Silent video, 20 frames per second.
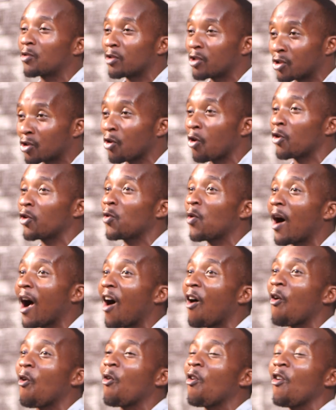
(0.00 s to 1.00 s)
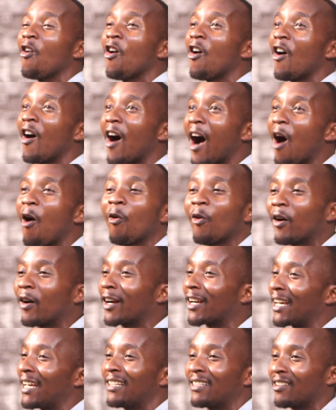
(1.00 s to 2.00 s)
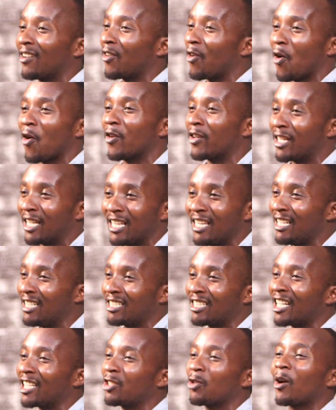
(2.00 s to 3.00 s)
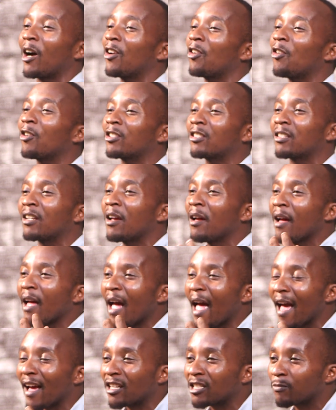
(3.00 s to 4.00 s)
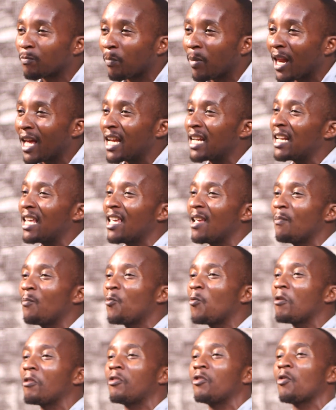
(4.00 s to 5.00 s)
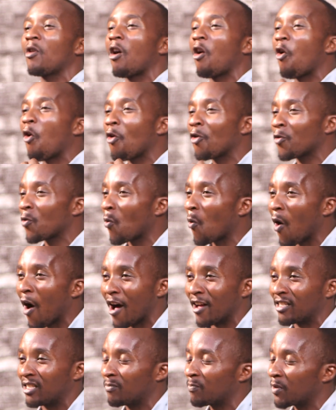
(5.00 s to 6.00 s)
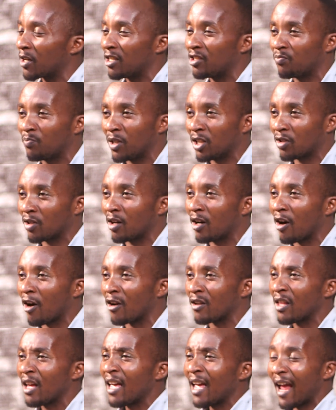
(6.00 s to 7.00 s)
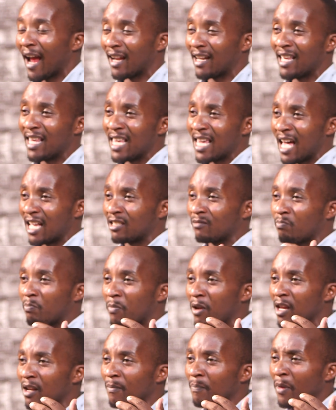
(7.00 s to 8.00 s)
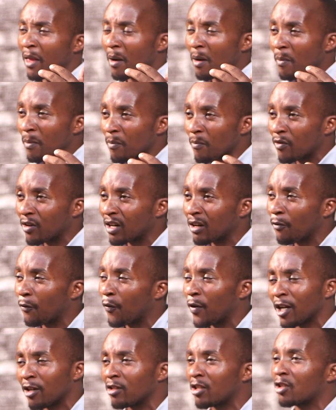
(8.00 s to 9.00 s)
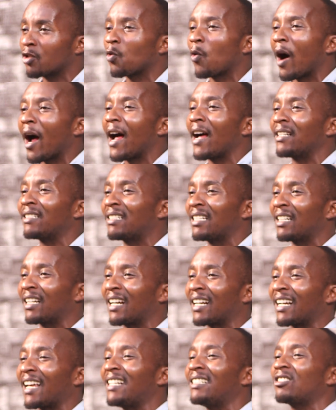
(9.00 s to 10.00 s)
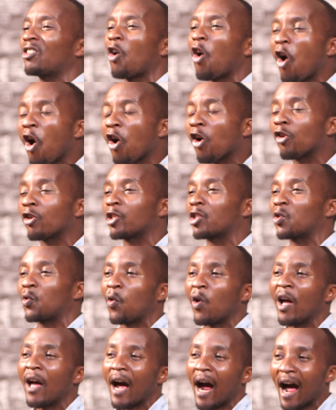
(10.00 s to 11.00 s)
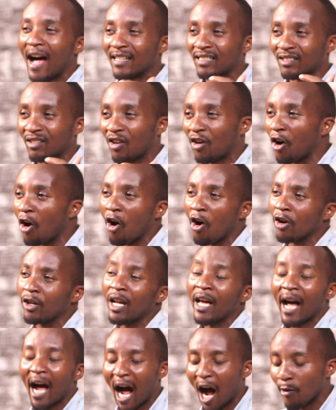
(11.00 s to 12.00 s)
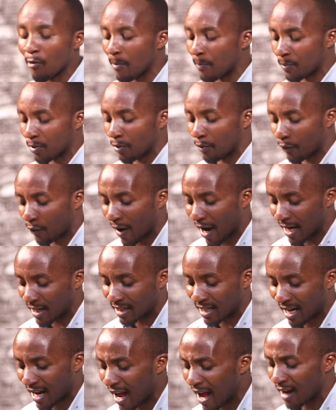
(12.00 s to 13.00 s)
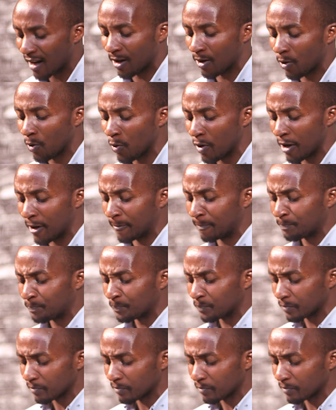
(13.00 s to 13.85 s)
to show you how, how great God is, that you cannot explain him with your own words. Praise be to God. And he has been revealed to us in Christ also as God, our provider. Hallelujah.